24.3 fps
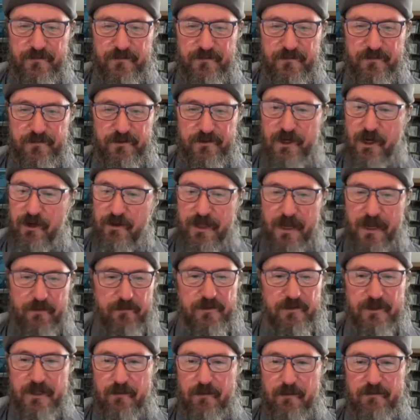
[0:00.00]
you know,
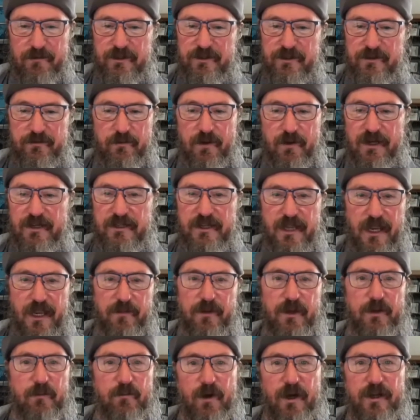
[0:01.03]
that was what
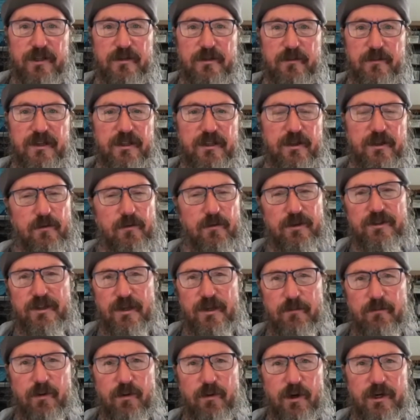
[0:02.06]
gaming was. I mean, there were
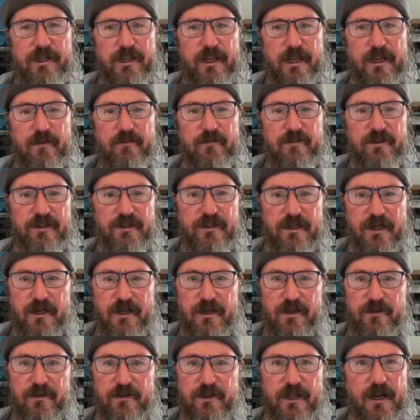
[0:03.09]
some board games
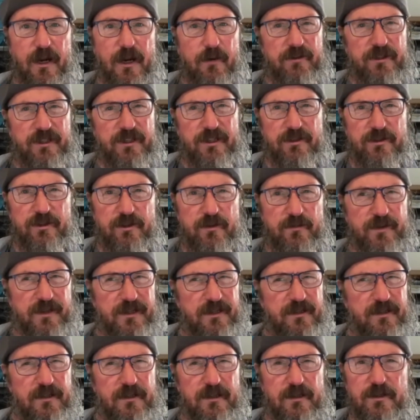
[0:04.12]
that I was into, but
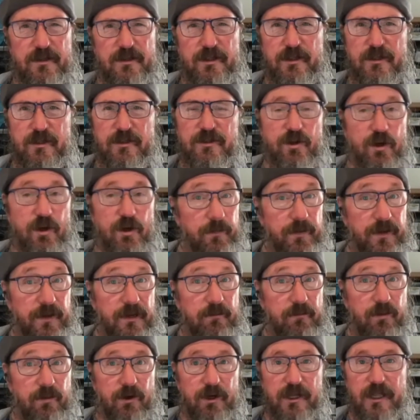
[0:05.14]
the
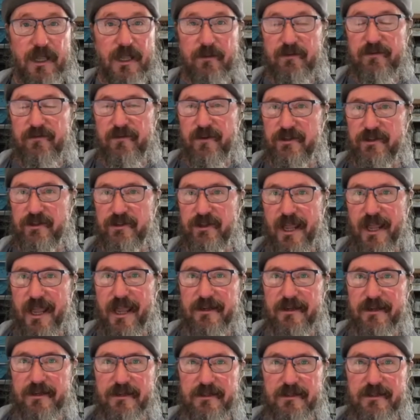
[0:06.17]
European board game invasion
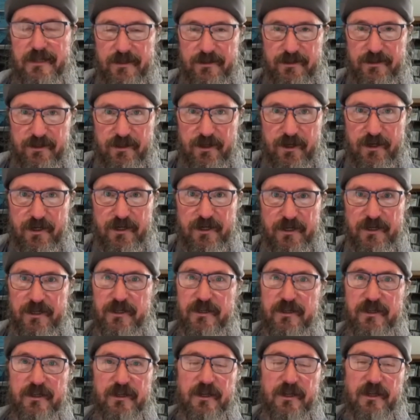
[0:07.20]
hadn't yet started.
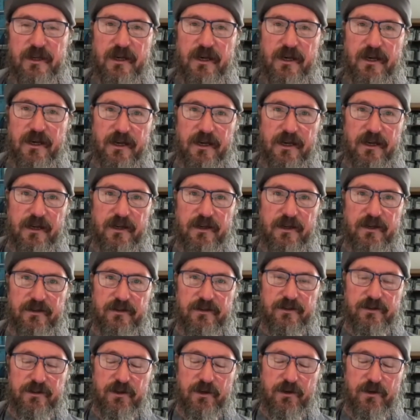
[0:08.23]

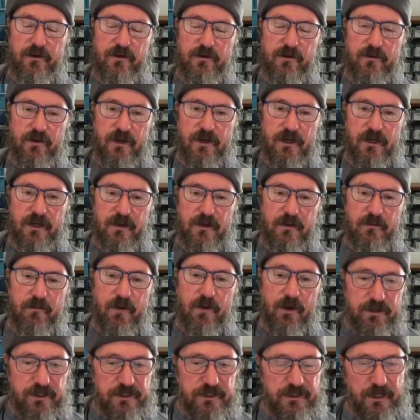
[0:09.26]
So
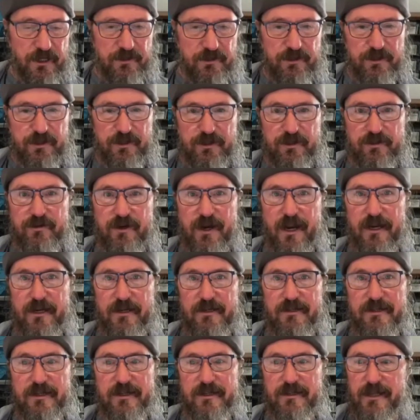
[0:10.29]
mostly Dungeons and
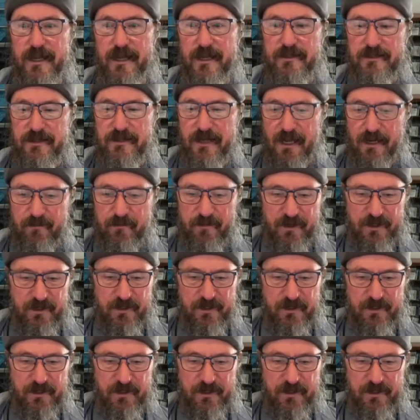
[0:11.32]
Dragons. And at that time,